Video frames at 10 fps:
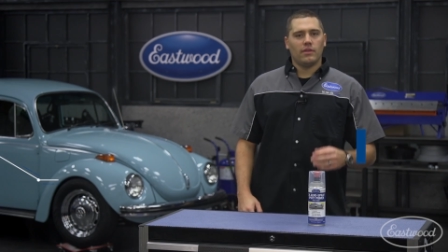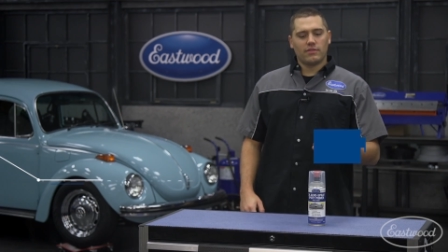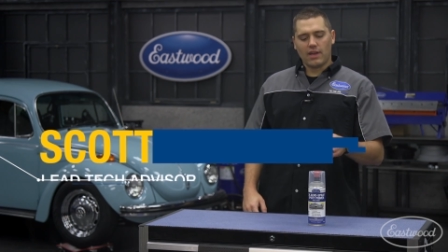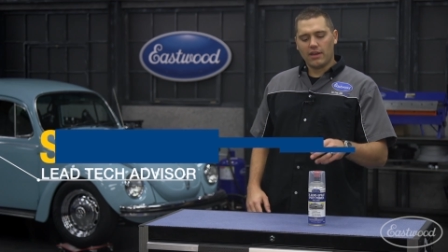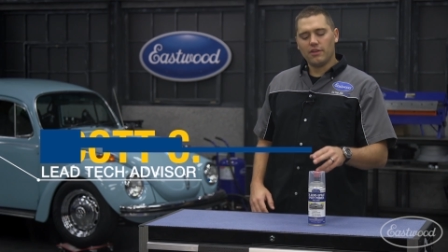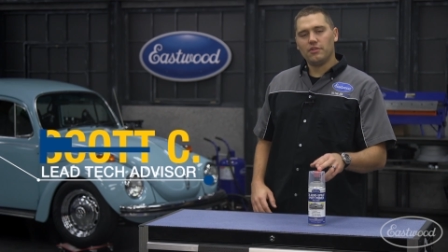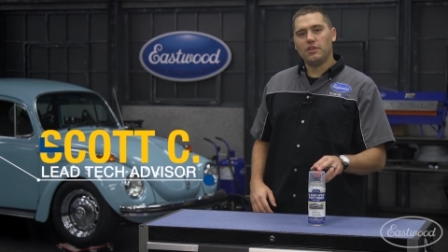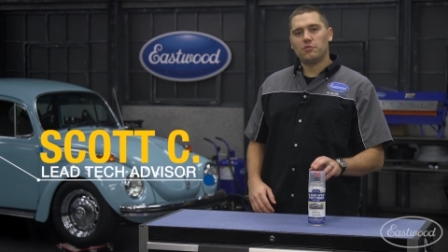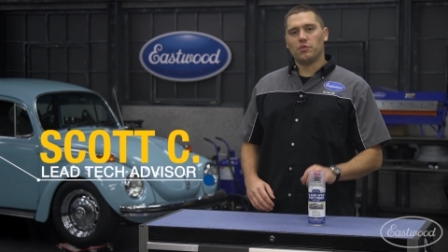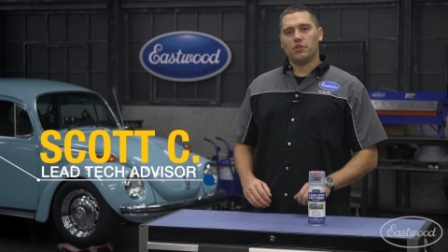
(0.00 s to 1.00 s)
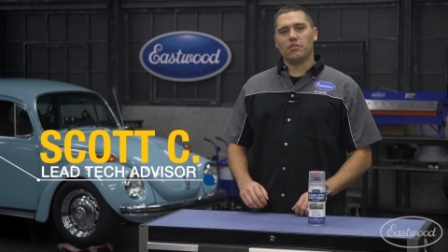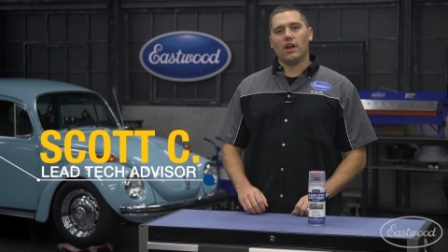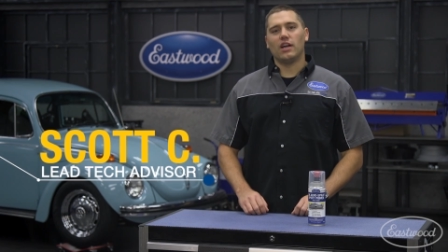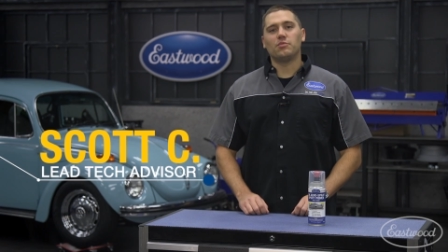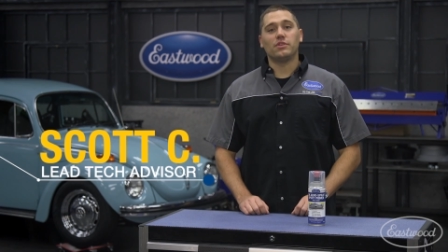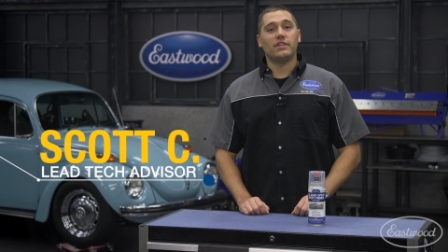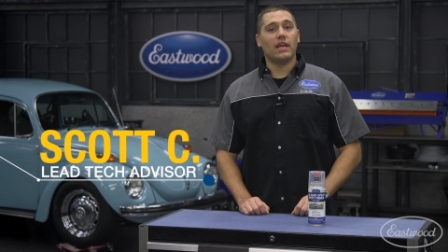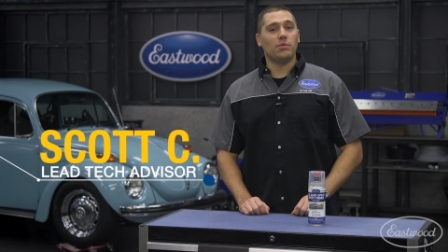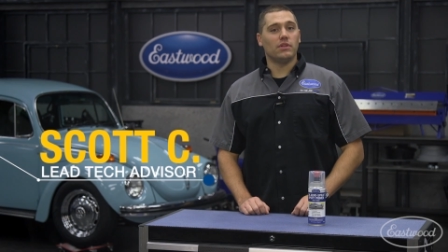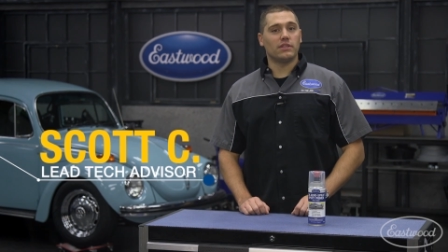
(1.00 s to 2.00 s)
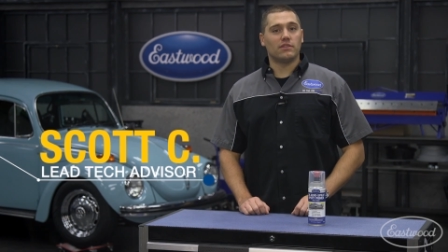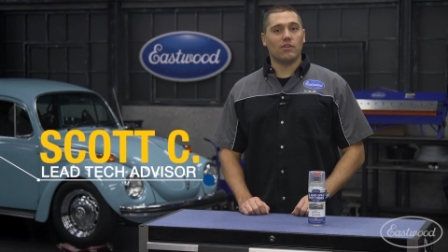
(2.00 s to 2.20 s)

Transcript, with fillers: Scott here in the Eastwood Garage, where today we'd like to